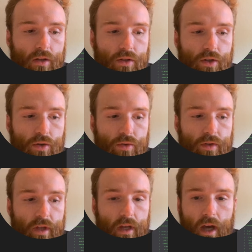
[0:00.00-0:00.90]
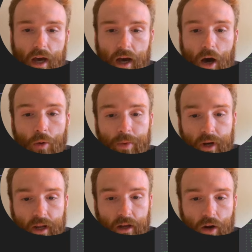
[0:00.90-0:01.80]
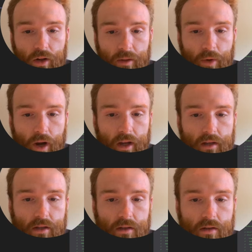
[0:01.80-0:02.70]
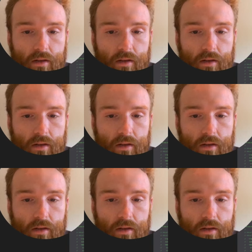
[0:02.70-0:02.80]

to the opening curly brace,